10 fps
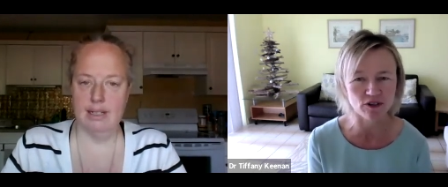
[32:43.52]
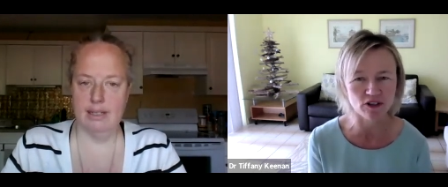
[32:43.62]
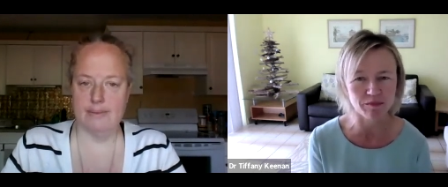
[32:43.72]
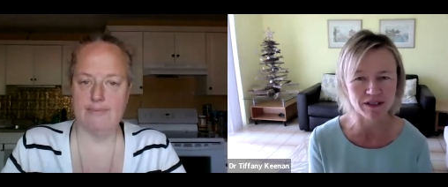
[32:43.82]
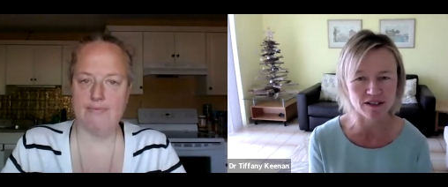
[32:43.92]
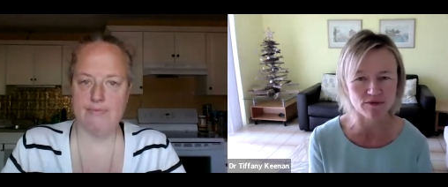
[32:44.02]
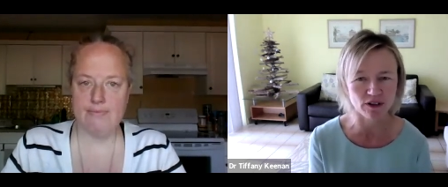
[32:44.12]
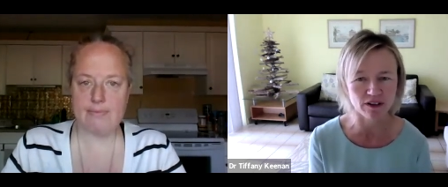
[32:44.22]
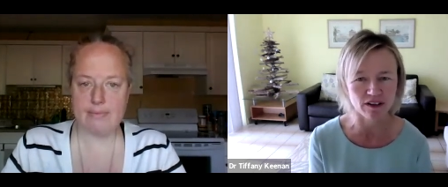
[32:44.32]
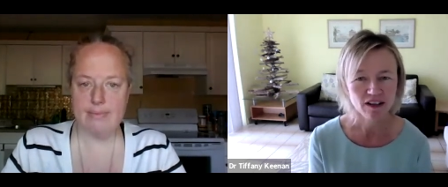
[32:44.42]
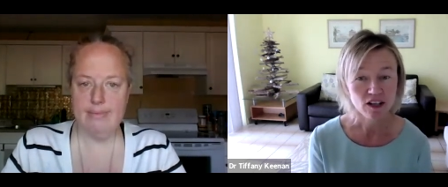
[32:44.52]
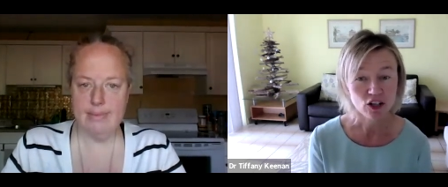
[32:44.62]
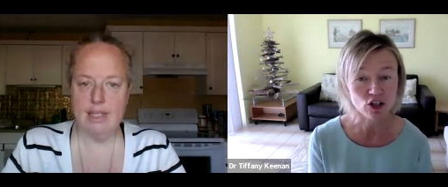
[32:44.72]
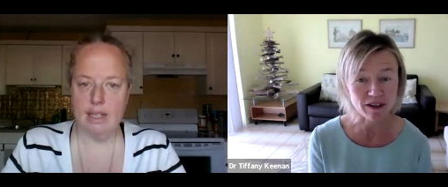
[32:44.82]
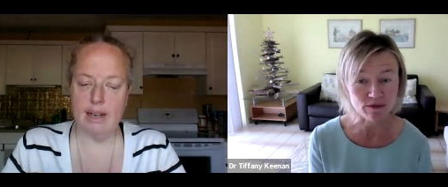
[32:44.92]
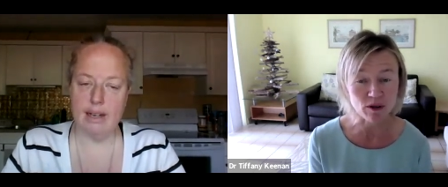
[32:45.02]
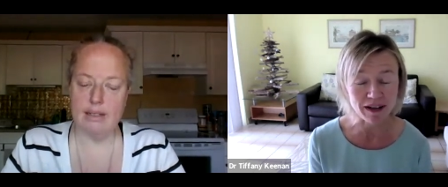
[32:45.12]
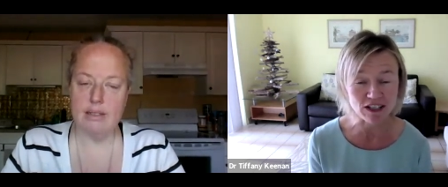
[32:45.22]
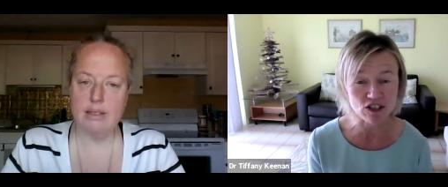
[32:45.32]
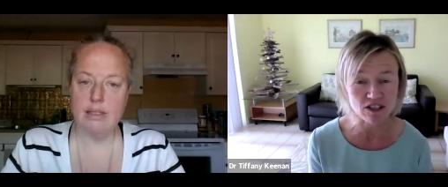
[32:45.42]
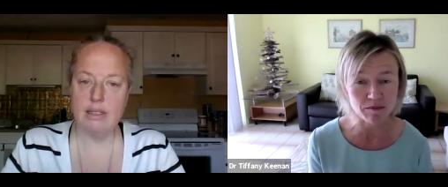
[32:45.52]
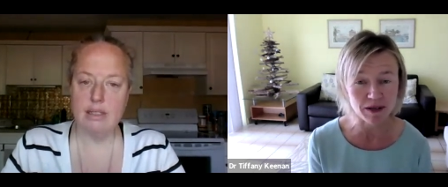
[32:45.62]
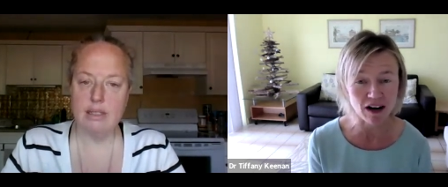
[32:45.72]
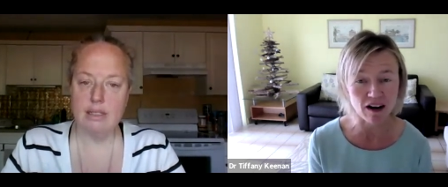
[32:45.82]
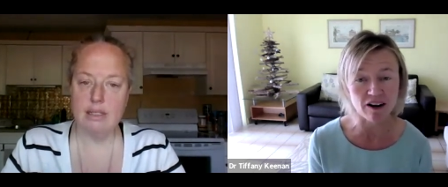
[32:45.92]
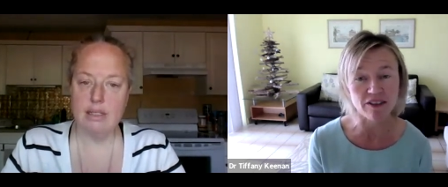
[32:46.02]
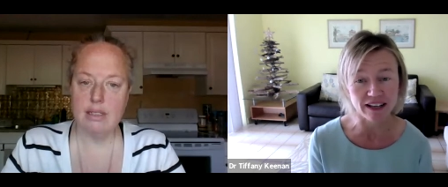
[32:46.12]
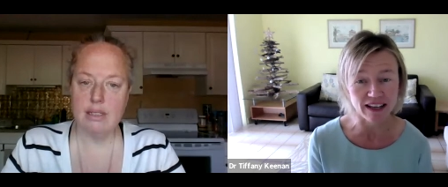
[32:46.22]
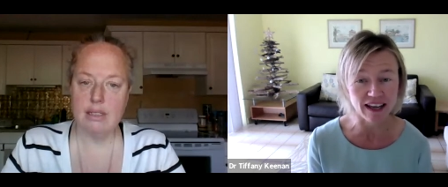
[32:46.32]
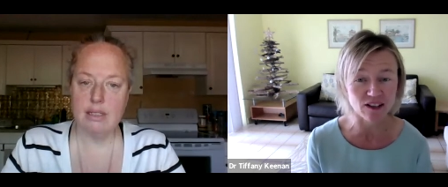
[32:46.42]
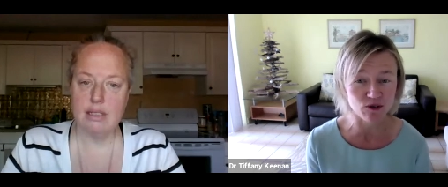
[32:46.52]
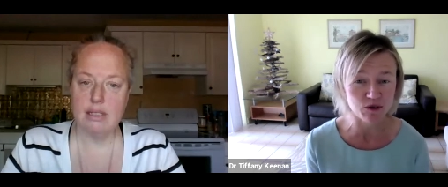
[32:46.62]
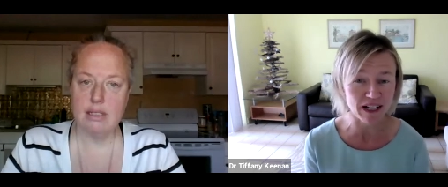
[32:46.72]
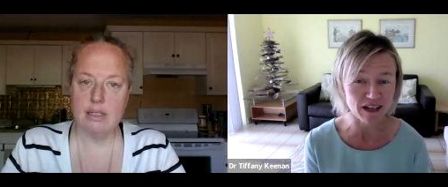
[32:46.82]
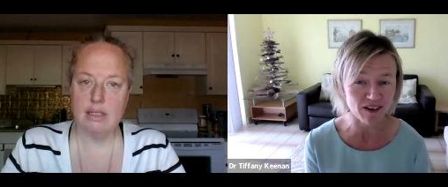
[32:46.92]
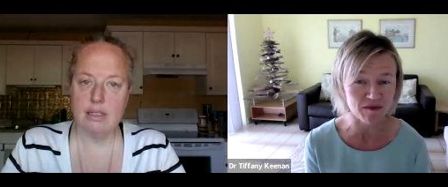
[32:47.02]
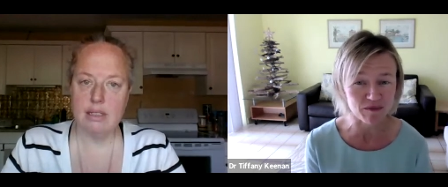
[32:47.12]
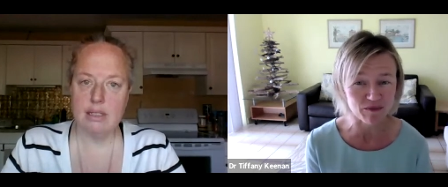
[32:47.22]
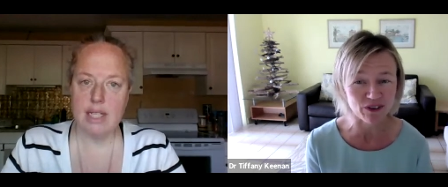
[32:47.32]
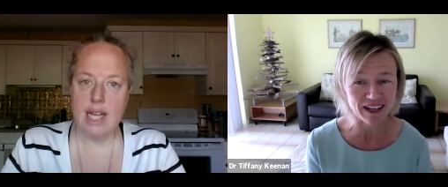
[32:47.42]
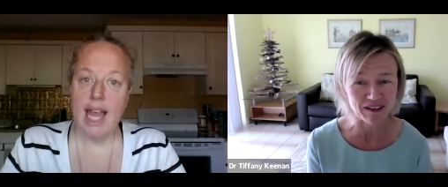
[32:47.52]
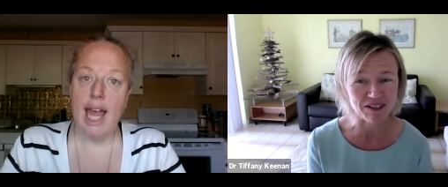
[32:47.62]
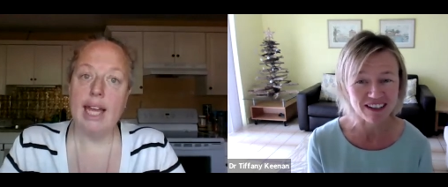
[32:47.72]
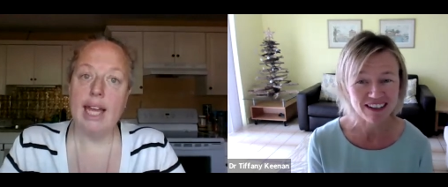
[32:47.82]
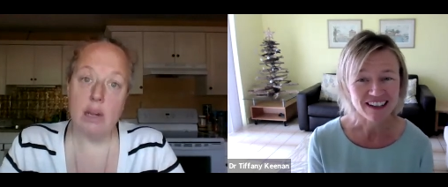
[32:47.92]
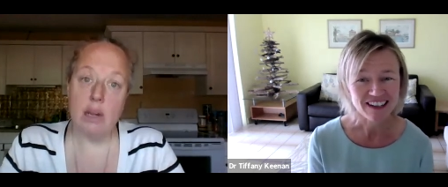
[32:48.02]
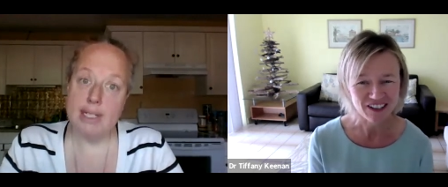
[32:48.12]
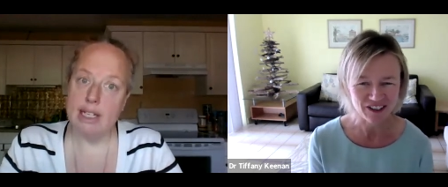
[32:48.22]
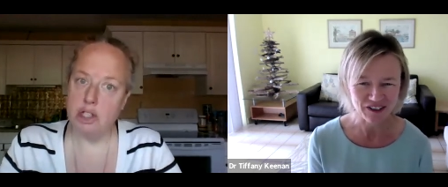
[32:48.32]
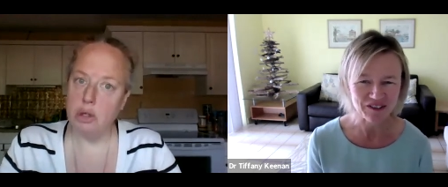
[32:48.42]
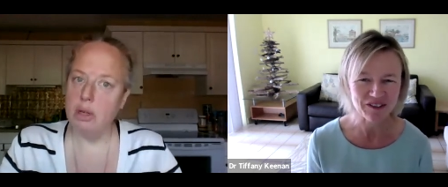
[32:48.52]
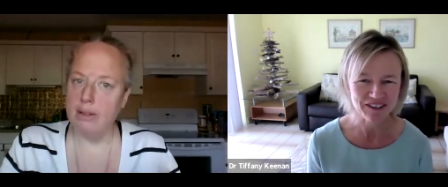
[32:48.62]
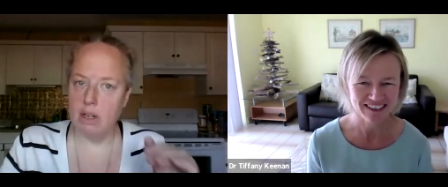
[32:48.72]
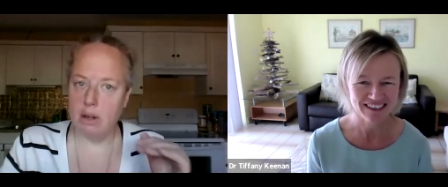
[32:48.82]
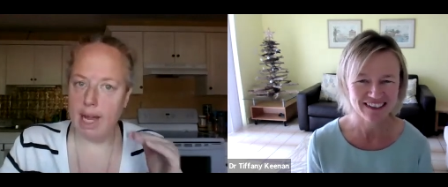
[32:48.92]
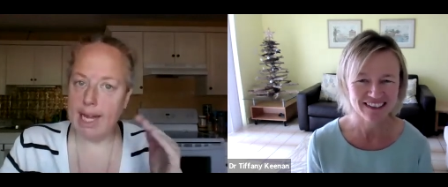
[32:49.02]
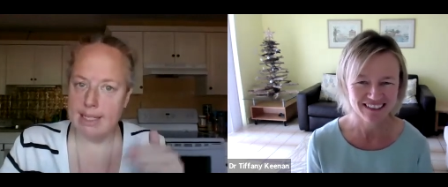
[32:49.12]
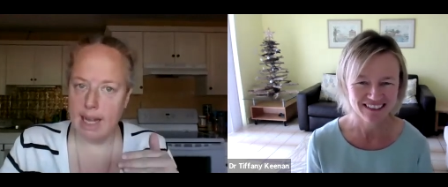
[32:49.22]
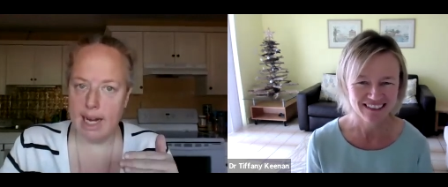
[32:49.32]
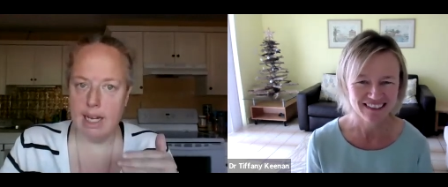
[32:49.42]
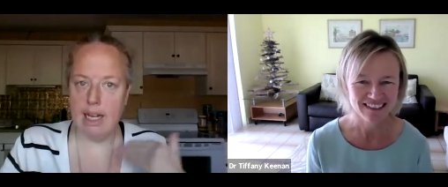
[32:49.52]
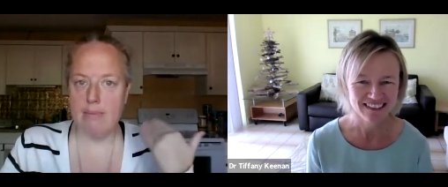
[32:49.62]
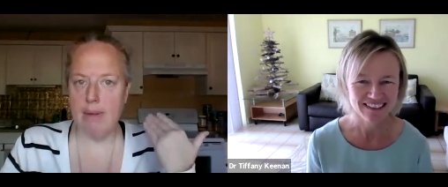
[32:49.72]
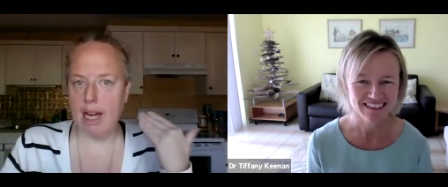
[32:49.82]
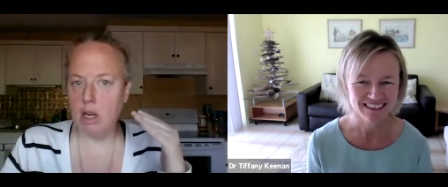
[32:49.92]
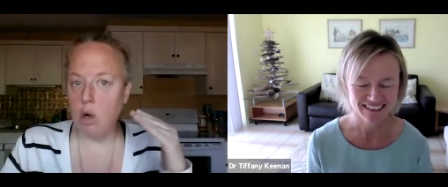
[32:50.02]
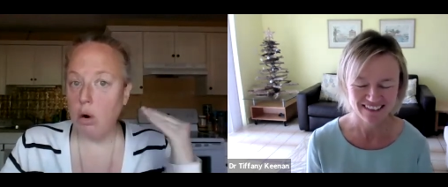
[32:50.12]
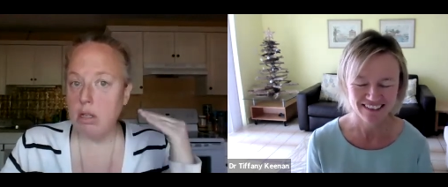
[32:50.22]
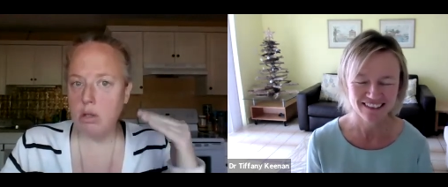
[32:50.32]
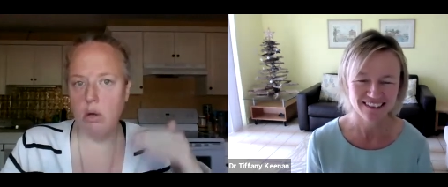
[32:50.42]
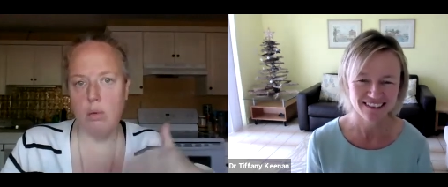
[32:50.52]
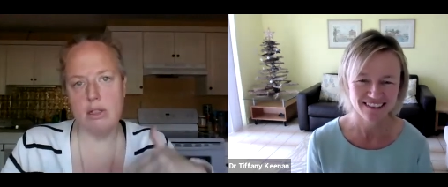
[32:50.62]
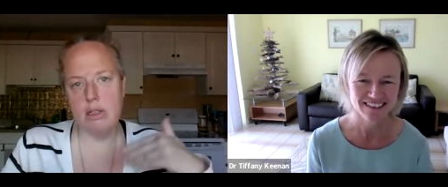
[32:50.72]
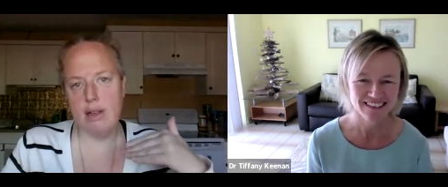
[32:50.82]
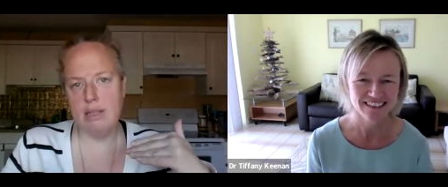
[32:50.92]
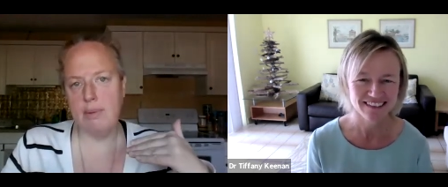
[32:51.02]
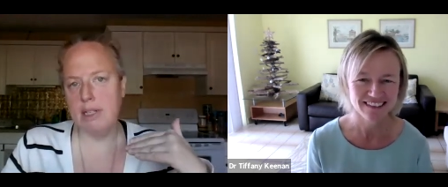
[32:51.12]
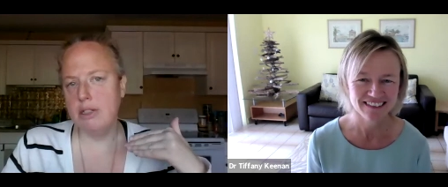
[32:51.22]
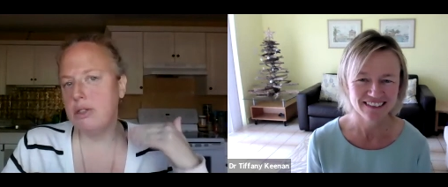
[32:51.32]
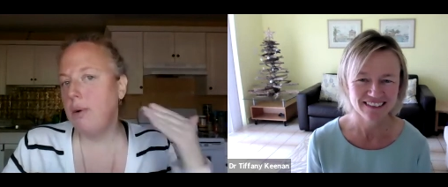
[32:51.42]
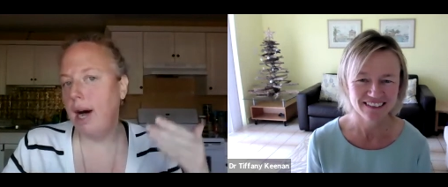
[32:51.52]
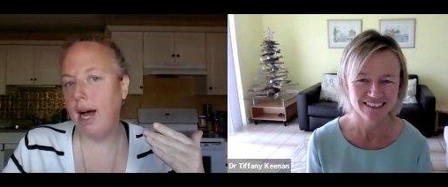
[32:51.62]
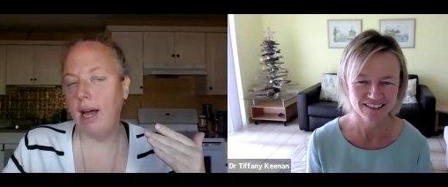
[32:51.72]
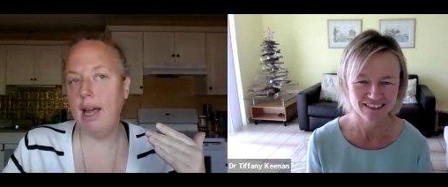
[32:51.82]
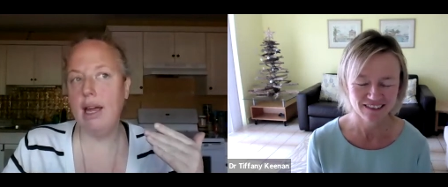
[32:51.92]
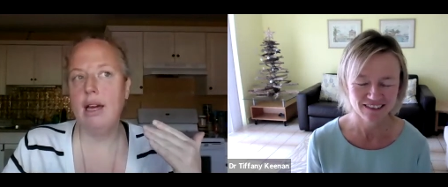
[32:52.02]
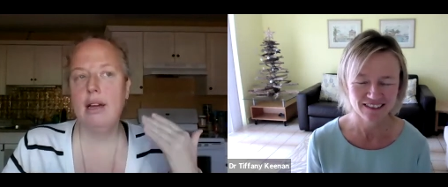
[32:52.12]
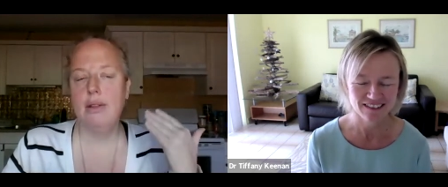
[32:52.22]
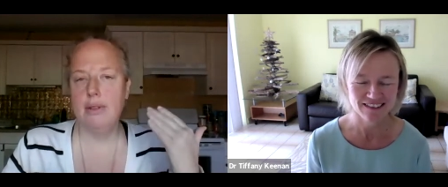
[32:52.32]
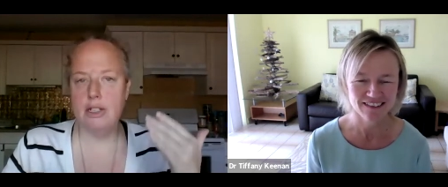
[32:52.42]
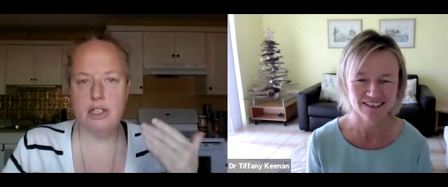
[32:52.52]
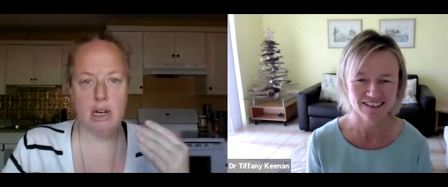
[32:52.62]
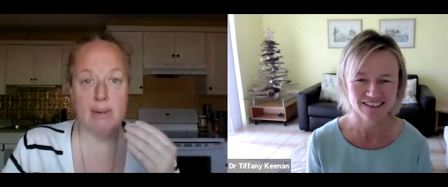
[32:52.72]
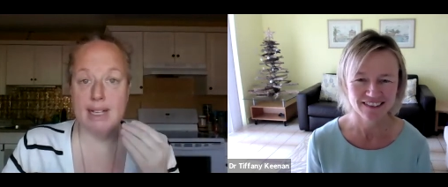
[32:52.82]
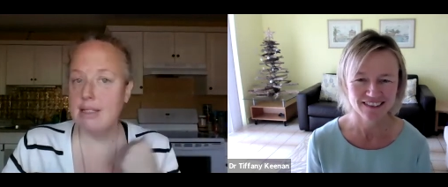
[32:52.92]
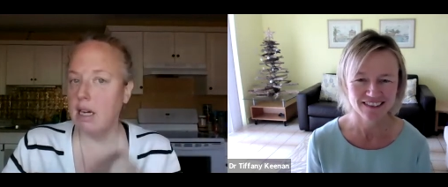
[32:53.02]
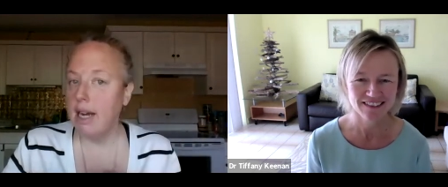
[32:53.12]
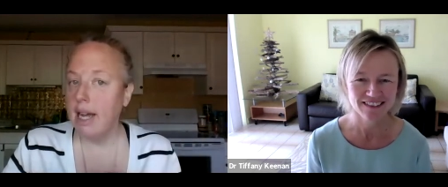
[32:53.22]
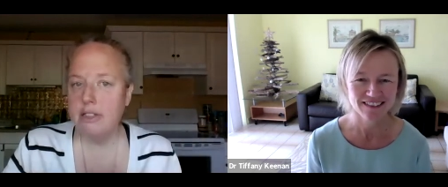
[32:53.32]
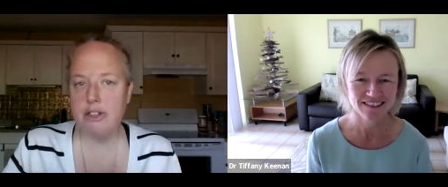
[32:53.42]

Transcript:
Speaker 1: different you know inflammation is going to be higher then i can't lose weight if i'm inflamed
Speaker 2: and like we said too even the anxiety and my cortisol was has been so high this year my son had